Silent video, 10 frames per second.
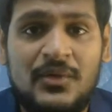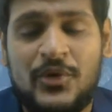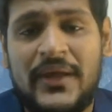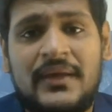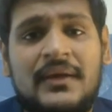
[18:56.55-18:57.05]

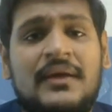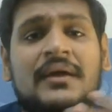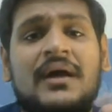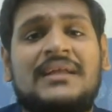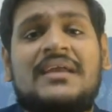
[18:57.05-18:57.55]
Okay.
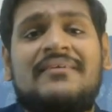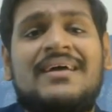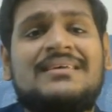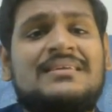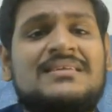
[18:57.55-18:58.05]

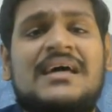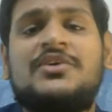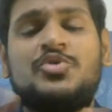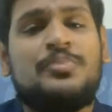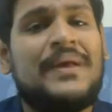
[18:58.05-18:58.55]
Otherwise, these are
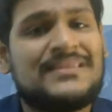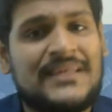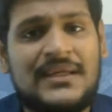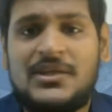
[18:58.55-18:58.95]
the two best thing